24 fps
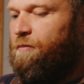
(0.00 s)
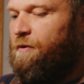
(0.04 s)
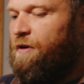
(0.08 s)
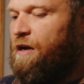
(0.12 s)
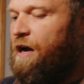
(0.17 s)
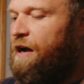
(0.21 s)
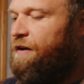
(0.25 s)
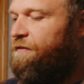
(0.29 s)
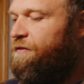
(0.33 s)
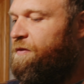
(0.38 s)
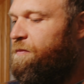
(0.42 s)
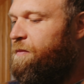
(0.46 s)

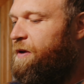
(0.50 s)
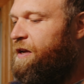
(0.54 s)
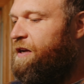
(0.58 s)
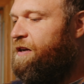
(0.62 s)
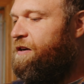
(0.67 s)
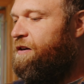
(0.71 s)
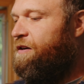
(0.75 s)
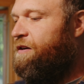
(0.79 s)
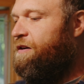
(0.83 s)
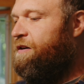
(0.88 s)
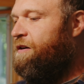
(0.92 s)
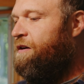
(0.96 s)
coffee wow.
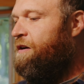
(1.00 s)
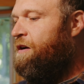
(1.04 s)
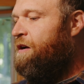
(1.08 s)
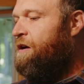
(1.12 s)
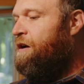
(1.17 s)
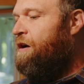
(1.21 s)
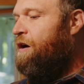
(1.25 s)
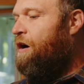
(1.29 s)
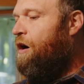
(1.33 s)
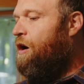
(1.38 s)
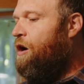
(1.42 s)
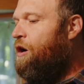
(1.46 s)
maker,
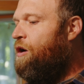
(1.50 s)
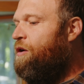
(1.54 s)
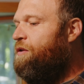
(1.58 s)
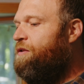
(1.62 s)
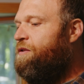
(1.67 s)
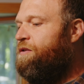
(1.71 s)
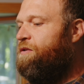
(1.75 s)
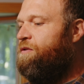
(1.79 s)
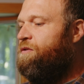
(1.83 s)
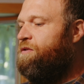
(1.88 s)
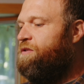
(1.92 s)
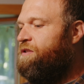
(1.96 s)
all
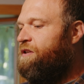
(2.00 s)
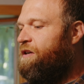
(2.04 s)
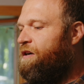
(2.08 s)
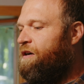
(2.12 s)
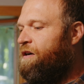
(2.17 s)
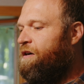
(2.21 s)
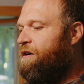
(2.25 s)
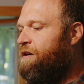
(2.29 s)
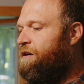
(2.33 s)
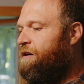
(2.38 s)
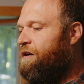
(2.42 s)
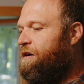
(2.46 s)
those
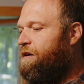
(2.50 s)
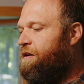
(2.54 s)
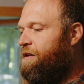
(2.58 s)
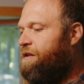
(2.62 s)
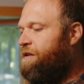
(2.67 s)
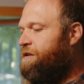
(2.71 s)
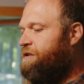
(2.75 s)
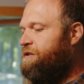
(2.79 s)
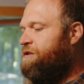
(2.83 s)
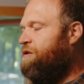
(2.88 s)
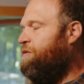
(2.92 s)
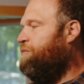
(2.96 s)
are
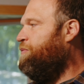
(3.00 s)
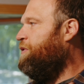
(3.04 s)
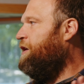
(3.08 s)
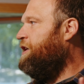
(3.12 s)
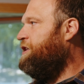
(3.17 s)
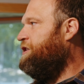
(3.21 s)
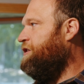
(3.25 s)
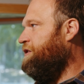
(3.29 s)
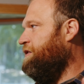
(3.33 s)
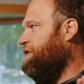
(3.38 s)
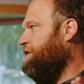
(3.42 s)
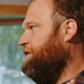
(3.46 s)
there's no
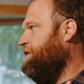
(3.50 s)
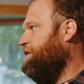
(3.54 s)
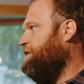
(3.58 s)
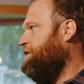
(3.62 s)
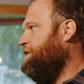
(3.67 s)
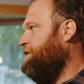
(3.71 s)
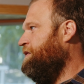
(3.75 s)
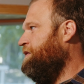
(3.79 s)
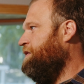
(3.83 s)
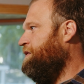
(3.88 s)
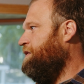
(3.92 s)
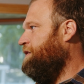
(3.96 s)
pressure.
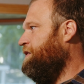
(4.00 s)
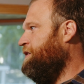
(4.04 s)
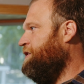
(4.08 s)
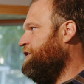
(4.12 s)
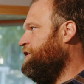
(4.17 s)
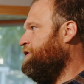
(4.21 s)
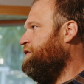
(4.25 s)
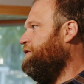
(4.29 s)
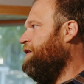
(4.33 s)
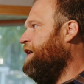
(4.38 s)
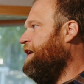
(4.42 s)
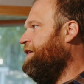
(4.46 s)
Oh. It's
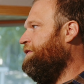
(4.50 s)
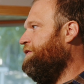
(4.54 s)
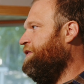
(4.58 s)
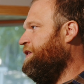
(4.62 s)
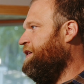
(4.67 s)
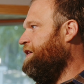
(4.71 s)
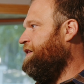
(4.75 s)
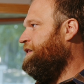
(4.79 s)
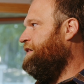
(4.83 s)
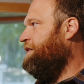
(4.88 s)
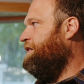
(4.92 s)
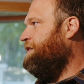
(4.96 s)
just oh.
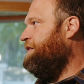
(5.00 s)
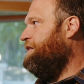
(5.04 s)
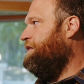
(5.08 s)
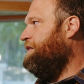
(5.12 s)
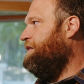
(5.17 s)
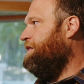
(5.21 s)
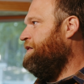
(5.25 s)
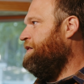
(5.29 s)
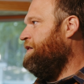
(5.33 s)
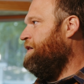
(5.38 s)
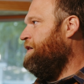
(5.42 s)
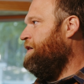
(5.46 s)
gravity.
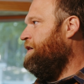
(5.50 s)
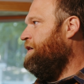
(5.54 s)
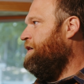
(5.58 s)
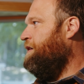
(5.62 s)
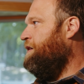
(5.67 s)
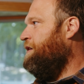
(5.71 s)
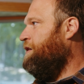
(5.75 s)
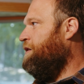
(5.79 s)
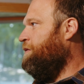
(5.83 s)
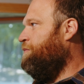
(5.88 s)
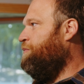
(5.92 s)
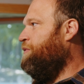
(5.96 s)
Okay.
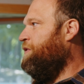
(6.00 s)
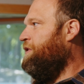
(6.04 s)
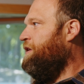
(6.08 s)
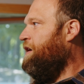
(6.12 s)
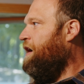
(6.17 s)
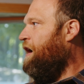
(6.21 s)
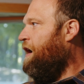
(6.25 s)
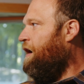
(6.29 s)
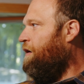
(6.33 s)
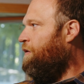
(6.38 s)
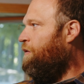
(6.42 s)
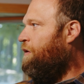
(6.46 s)
You're putting
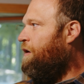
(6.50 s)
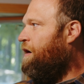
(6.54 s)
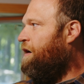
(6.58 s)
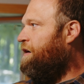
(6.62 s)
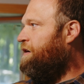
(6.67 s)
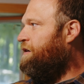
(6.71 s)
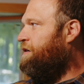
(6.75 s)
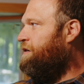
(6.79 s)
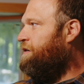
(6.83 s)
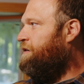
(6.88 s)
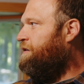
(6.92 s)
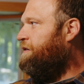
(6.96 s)
hot
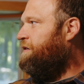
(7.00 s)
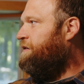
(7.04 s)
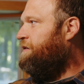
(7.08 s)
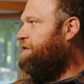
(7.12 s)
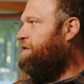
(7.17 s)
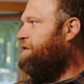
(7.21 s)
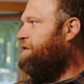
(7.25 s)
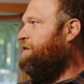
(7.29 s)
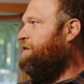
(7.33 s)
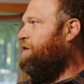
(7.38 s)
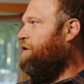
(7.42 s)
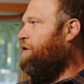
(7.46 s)
water
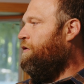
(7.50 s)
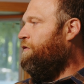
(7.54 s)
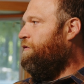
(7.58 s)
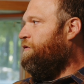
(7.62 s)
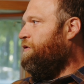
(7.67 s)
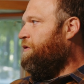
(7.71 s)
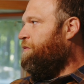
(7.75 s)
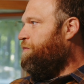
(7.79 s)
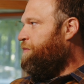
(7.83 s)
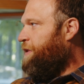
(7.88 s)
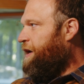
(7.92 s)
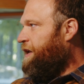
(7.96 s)

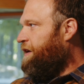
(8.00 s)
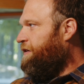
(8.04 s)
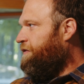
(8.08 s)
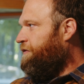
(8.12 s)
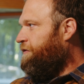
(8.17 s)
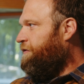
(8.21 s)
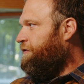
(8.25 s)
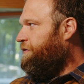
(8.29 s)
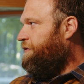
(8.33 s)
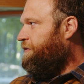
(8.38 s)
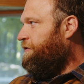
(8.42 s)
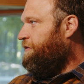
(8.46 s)
over a bed
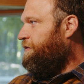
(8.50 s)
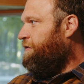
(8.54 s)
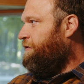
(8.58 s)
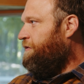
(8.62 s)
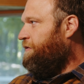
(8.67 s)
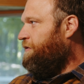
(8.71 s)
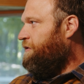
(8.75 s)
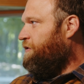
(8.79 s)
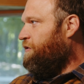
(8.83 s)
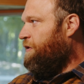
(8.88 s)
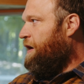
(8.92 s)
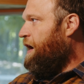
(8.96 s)
of
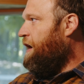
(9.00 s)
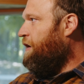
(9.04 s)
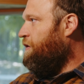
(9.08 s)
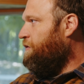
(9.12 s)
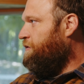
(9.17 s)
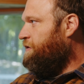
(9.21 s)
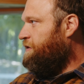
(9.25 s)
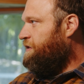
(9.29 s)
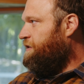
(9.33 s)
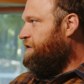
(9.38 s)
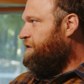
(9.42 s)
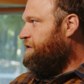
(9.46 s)

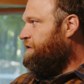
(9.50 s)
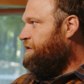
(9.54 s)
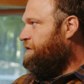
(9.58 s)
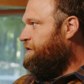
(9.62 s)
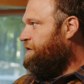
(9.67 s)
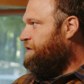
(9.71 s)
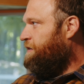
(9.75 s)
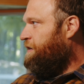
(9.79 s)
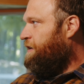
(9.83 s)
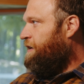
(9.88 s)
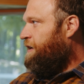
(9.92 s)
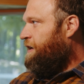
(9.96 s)
grounds
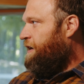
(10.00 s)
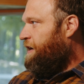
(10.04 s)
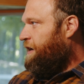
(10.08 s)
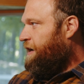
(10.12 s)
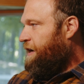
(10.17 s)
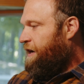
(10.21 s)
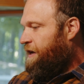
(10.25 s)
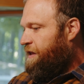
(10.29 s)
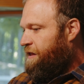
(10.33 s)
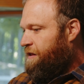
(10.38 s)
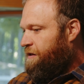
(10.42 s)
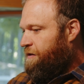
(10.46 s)
Wow.
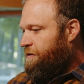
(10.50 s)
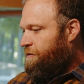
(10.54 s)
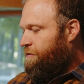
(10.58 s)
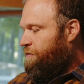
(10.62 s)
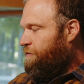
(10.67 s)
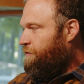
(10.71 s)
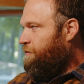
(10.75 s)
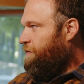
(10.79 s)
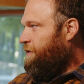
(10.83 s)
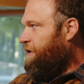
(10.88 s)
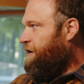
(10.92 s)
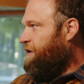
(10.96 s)
And
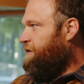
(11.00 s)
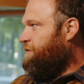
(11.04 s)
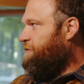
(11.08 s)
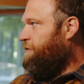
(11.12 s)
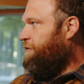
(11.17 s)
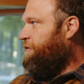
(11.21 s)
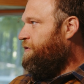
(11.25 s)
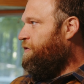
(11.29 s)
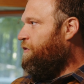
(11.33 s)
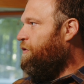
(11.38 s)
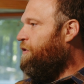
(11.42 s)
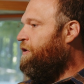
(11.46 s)
the and it's
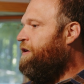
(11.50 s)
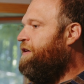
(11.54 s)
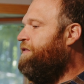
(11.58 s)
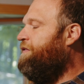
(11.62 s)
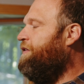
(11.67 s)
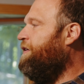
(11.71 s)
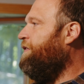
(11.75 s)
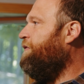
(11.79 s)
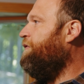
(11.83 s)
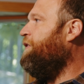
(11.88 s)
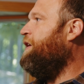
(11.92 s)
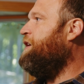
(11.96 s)
moving through, or
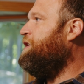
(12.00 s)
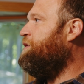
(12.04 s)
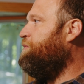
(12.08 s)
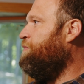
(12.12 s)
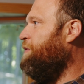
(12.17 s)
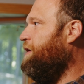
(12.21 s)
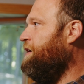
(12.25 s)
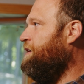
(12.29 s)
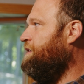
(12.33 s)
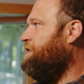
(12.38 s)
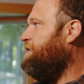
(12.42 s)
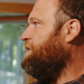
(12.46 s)
even a French
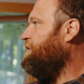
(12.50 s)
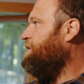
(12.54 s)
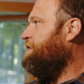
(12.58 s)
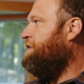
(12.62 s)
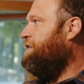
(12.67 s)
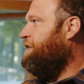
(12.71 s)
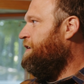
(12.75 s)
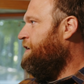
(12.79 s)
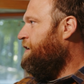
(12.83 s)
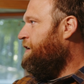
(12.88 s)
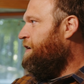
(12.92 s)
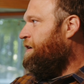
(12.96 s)
press.
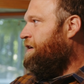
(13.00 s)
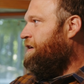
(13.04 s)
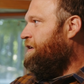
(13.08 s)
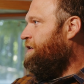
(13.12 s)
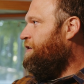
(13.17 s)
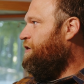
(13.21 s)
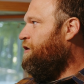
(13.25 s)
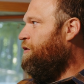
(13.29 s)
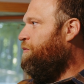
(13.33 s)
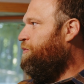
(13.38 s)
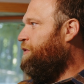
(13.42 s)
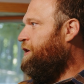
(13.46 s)
Okay.
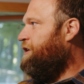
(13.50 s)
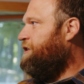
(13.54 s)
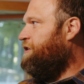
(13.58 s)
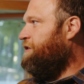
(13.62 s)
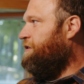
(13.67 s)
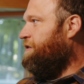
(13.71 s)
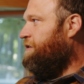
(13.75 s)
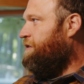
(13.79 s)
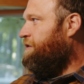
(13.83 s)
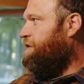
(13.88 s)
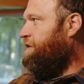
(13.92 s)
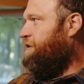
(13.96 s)
No
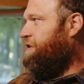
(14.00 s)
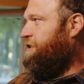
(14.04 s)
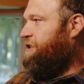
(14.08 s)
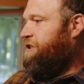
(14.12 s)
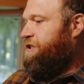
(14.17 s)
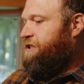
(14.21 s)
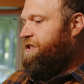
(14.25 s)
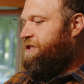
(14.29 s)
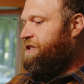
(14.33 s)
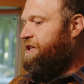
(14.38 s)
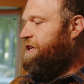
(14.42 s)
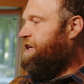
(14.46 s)
pressure. It's
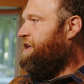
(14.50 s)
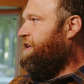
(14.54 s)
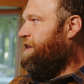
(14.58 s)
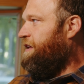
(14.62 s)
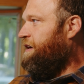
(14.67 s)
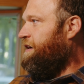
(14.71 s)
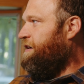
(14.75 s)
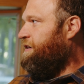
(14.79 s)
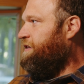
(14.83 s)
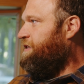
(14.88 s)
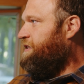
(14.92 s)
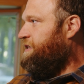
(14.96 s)
just sitting
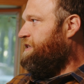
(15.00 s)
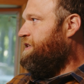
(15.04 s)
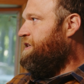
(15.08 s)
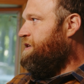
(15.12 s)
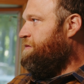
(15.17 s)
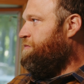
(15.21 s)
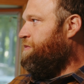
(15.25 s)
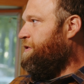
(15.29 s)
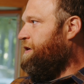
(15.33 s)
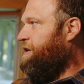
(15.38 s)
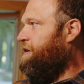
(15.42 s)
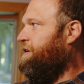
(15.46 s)
there. It's
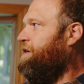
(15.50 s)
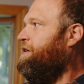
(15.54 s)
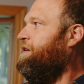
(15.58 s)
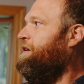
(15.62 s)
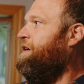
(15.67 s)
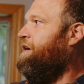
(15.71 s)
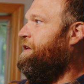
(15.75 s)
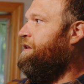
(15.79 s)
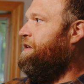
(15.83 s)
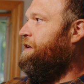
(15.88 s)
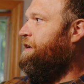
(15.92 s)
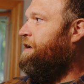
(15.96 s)
steeping.
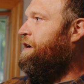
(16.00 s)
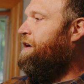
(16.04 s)
And okay.